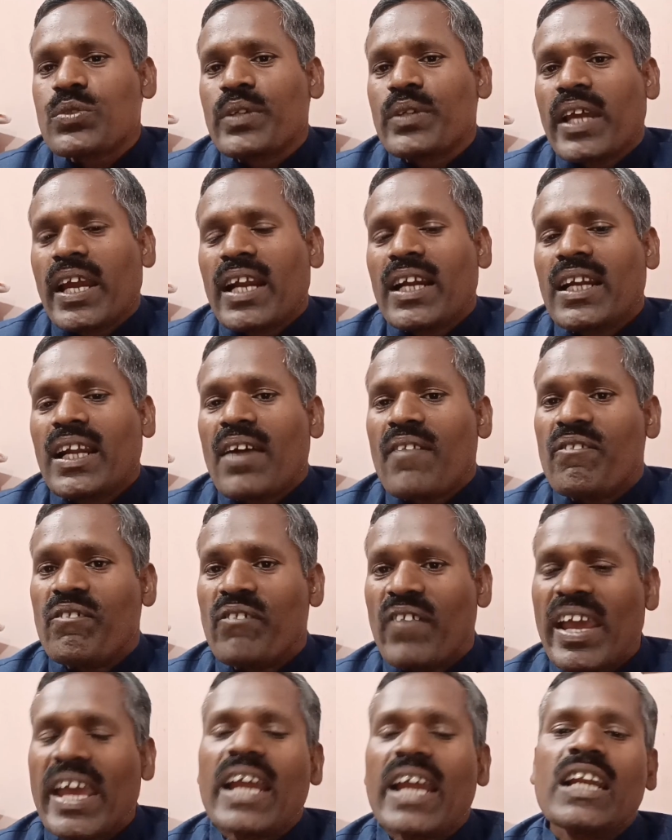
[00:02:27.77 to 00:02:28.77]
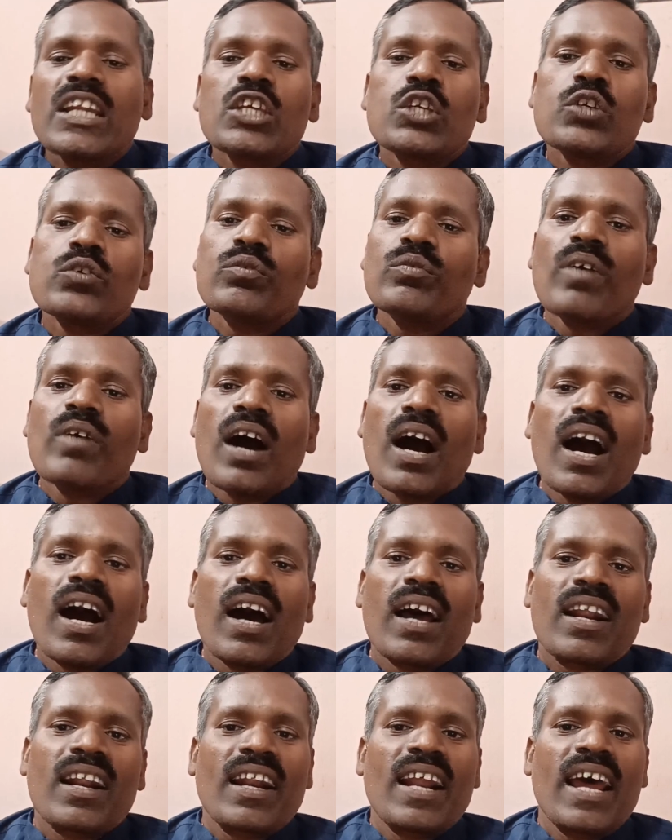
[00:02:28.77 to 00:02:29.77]
student, when you
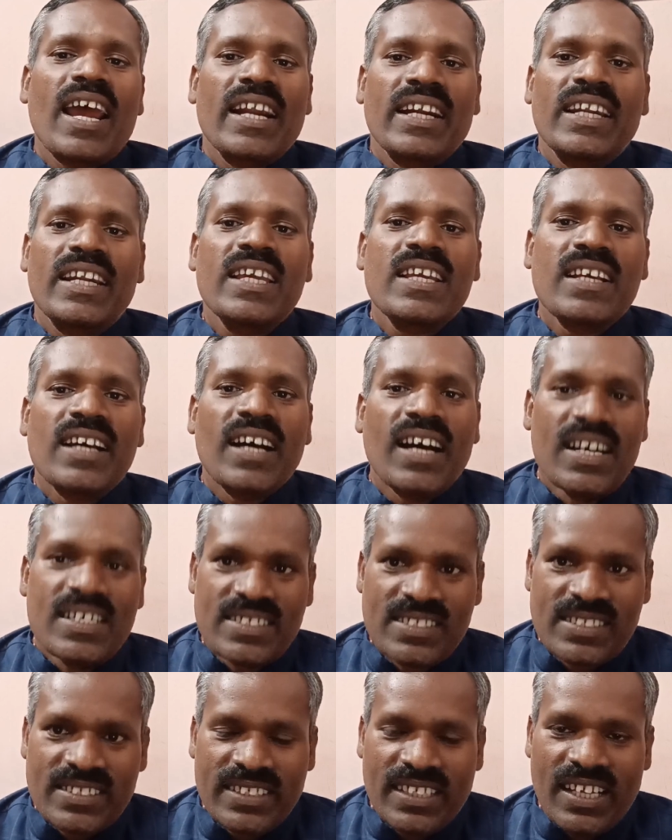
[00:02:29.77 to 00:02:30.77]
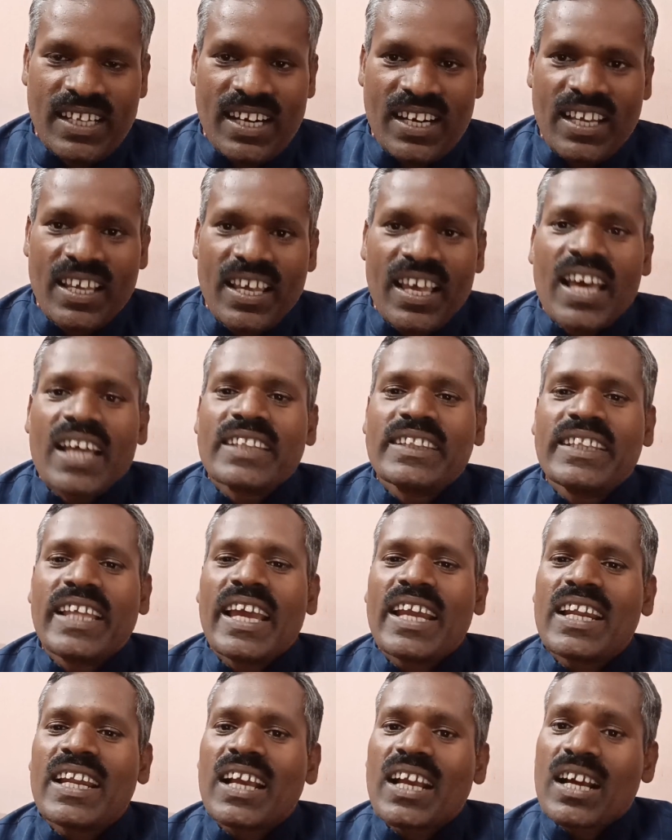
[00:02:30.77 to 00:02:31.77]
are writing answer,
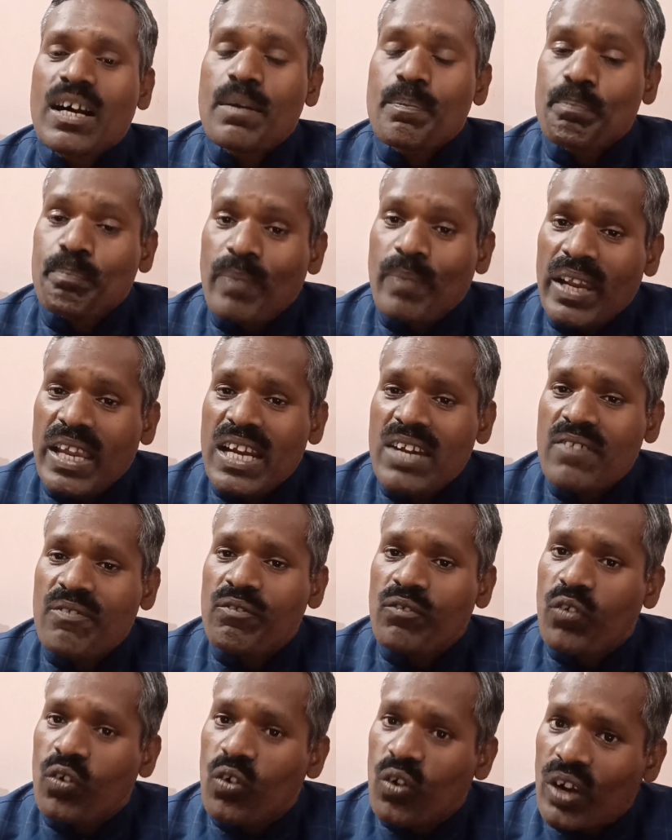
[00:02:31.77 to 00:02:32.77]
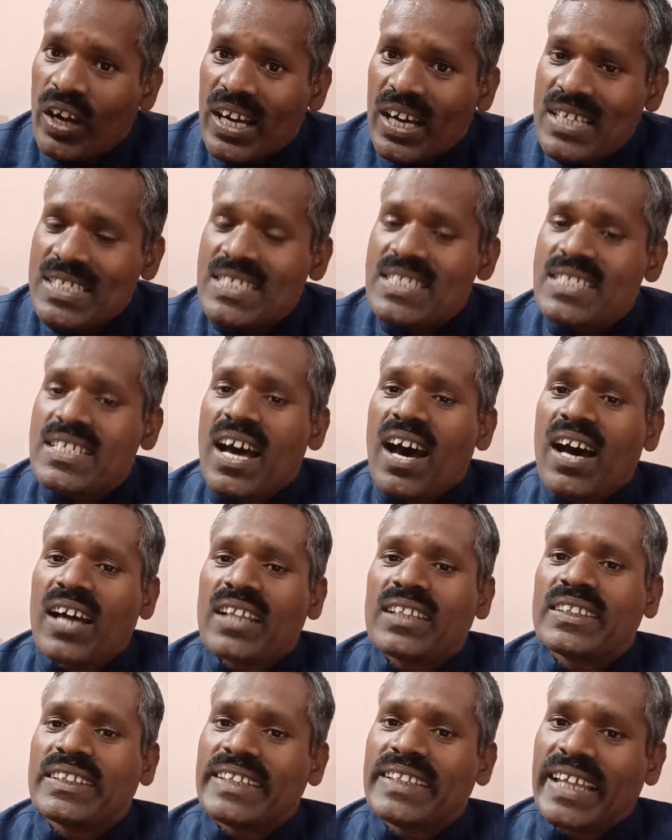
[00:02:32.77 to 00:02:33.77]
then complete focus
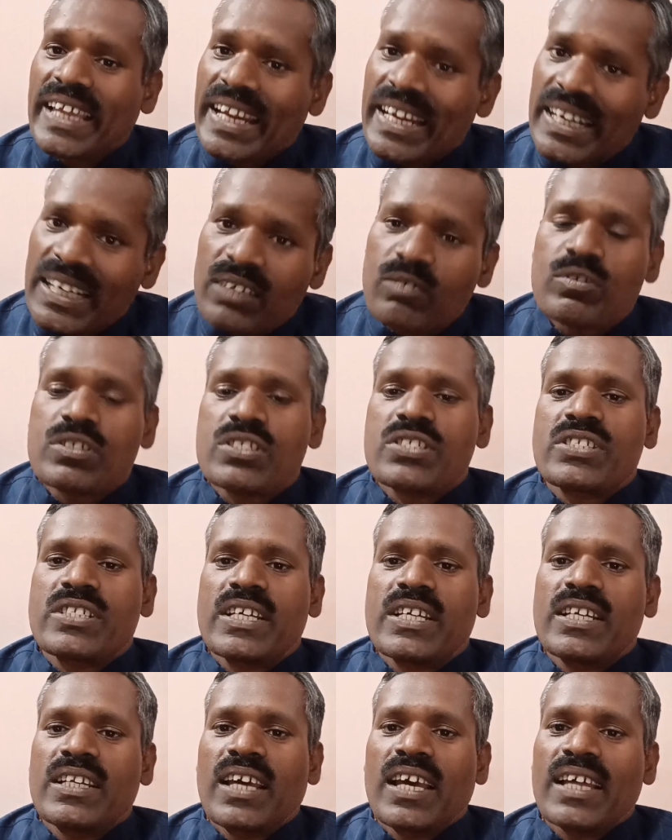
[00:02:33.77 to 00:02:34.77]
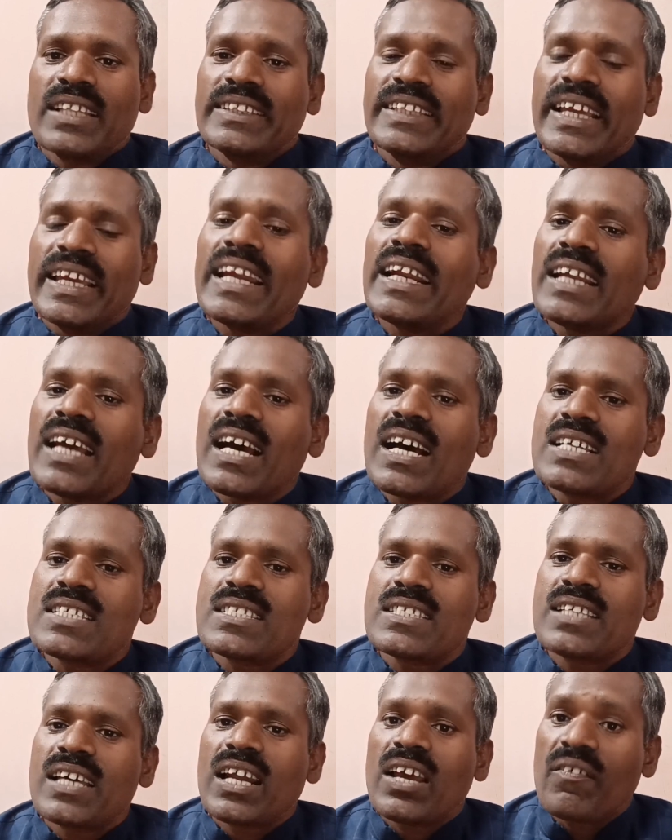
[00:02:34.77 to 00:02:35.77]
on that question, that
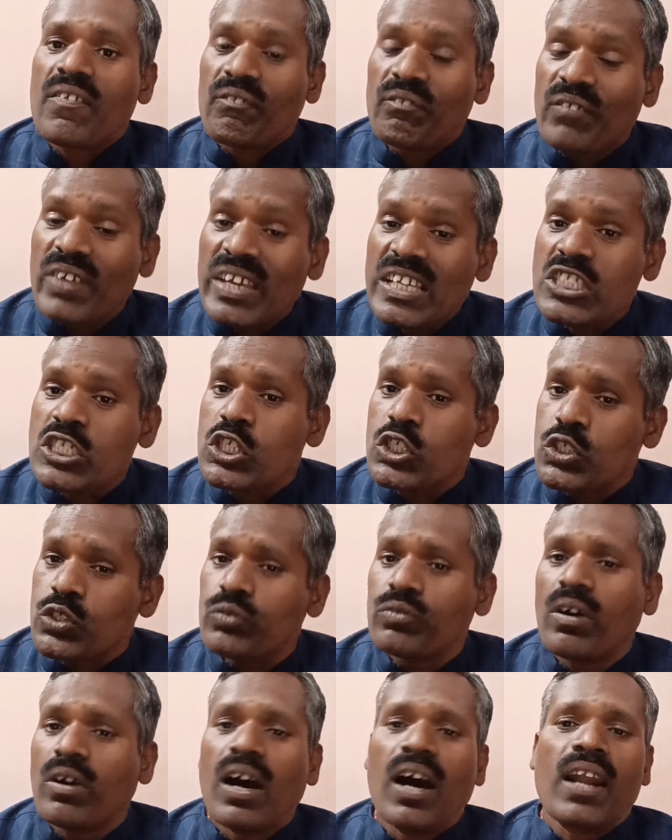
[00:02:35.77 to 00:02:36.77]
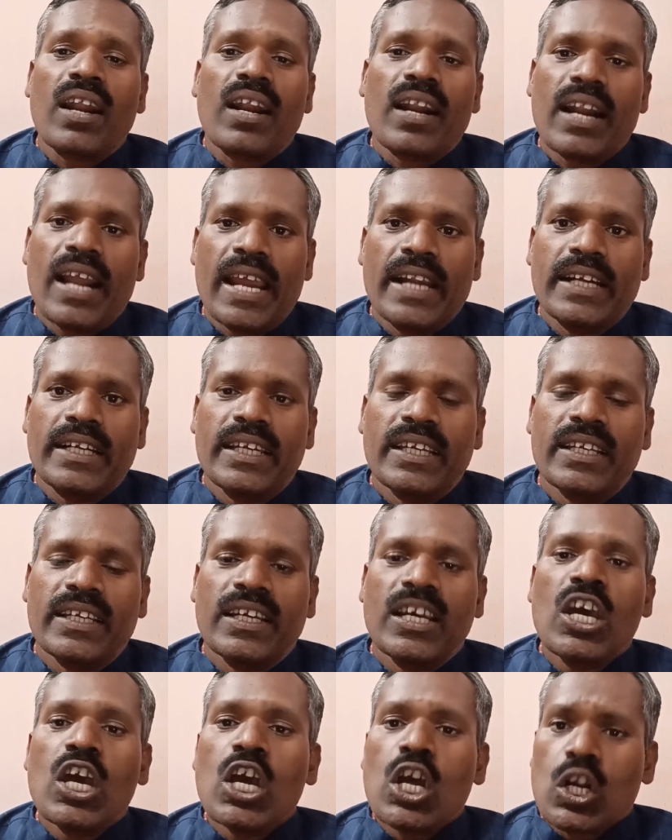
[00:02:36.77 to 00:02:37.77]
answer which you are
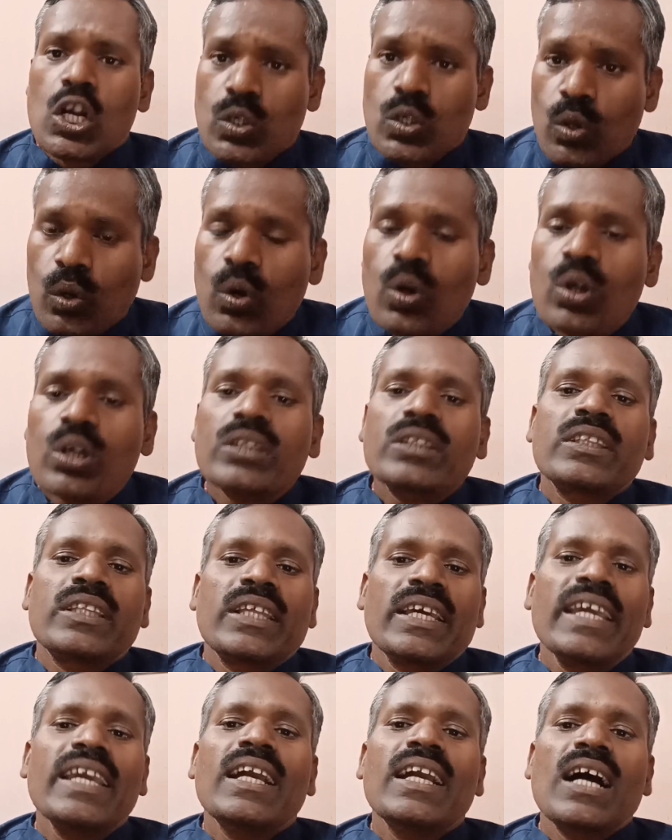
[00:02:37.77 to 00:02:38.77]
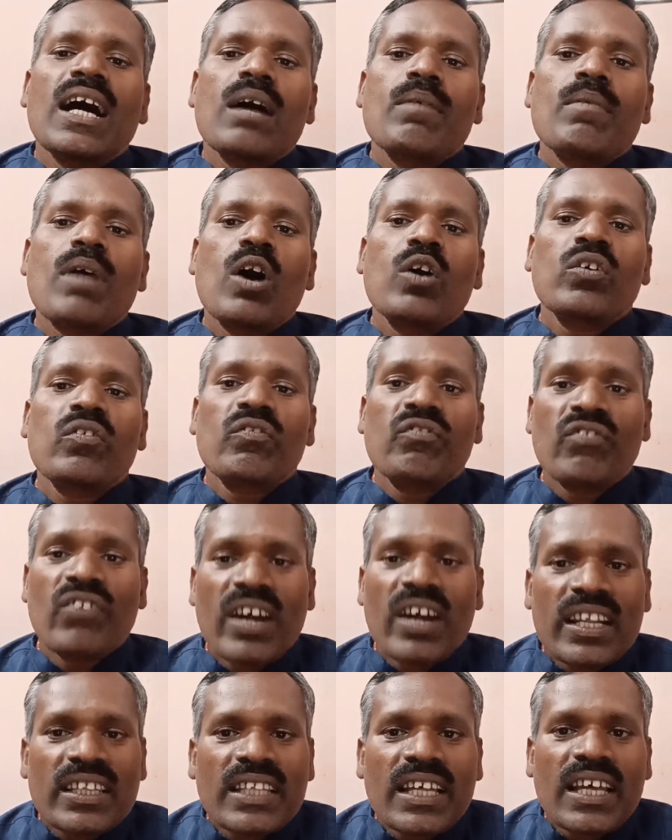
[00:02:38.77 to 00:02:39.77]
writing. Don't think about
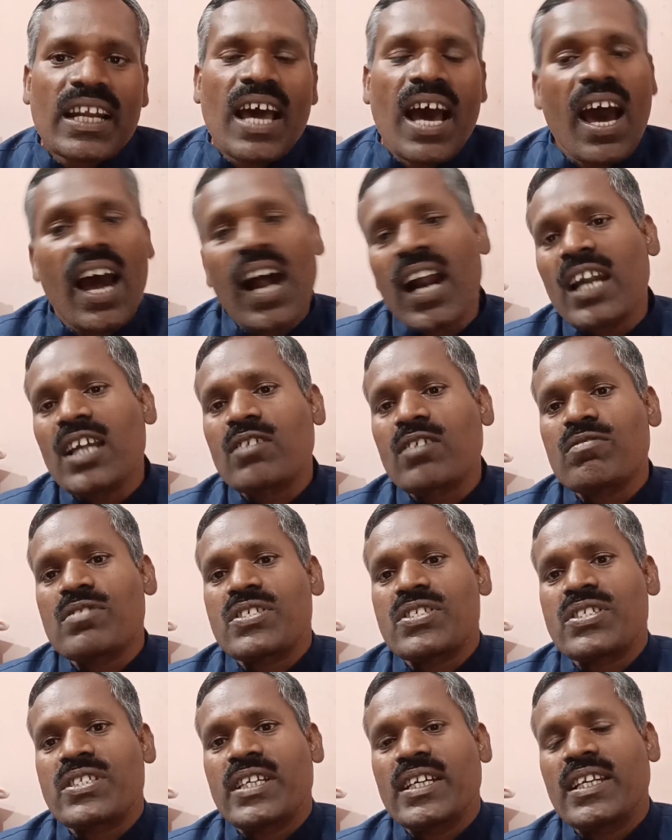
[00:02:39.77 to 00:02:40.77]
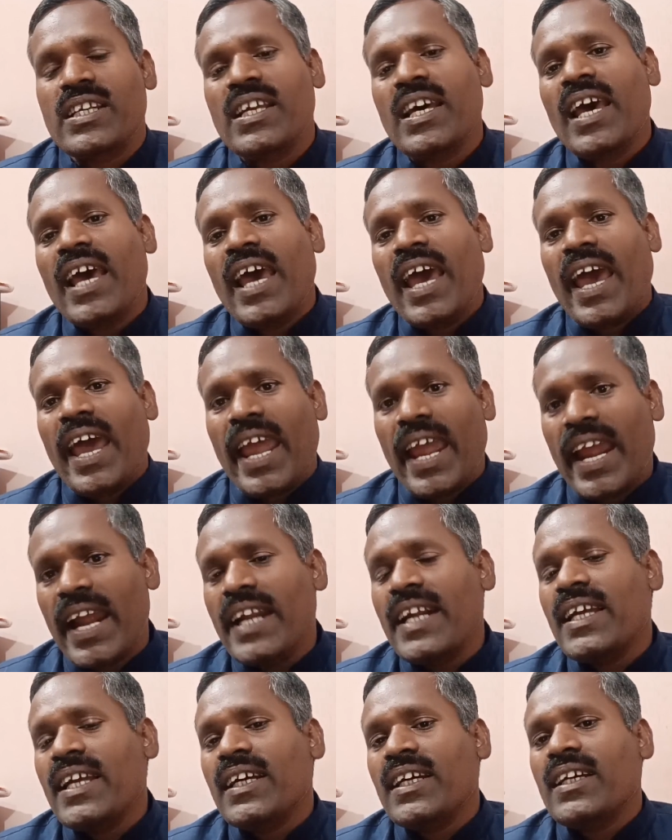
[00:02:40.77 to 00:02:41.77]
further hard question
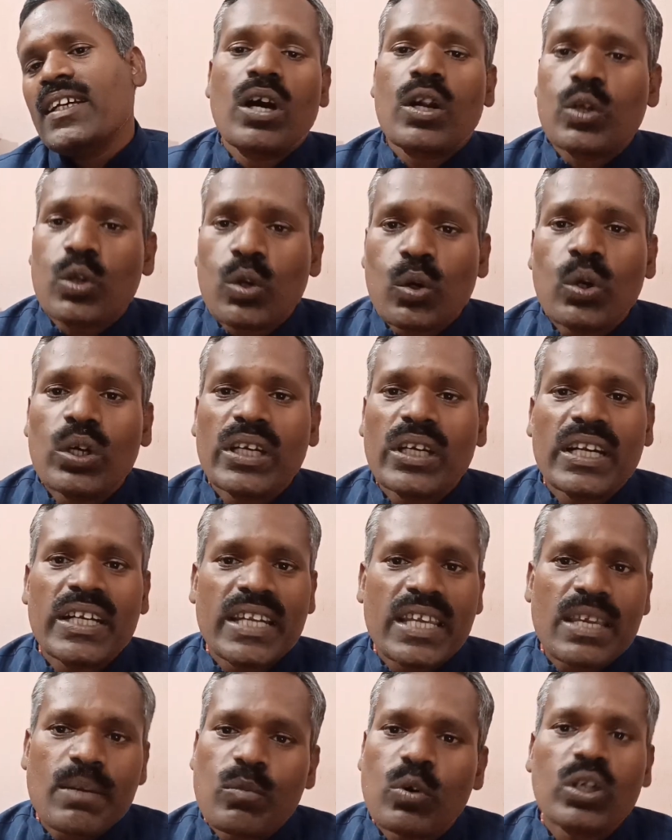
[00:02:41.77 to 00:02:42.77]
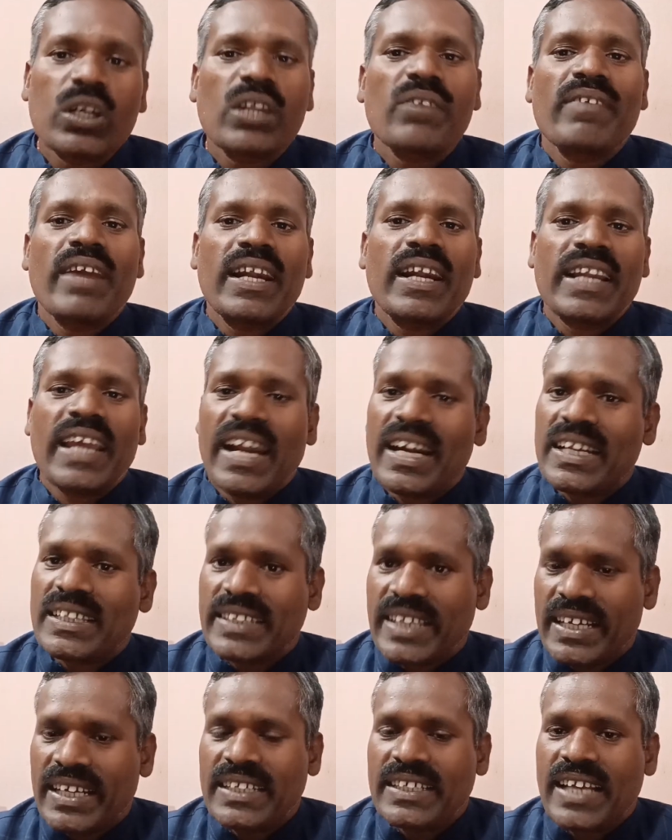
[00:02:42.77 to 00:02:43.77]
and don't demotivate
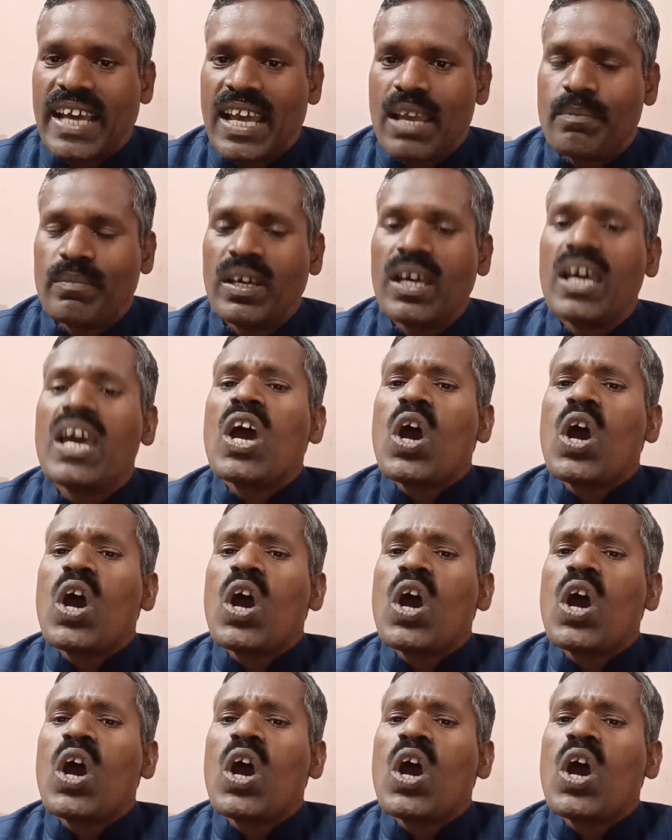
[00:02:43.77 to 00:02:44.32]
at that time.